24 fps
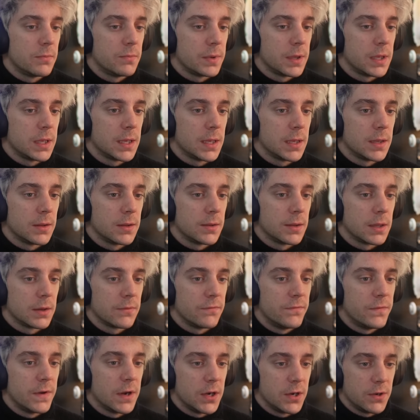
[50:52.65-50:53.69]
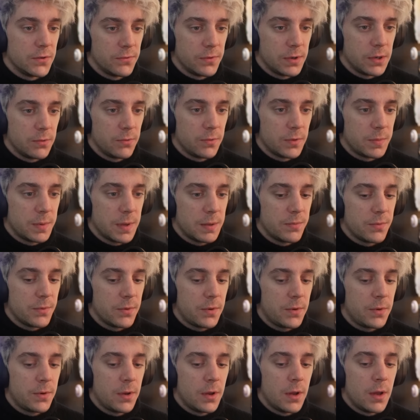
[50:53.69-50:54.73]
and being like very real with
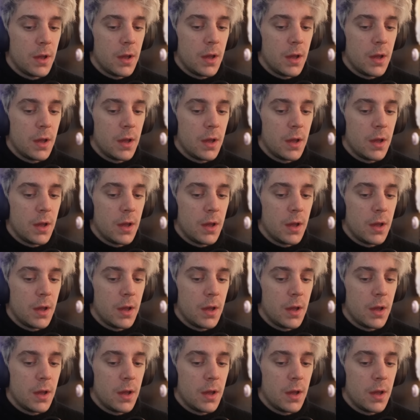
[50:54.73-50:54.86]
people,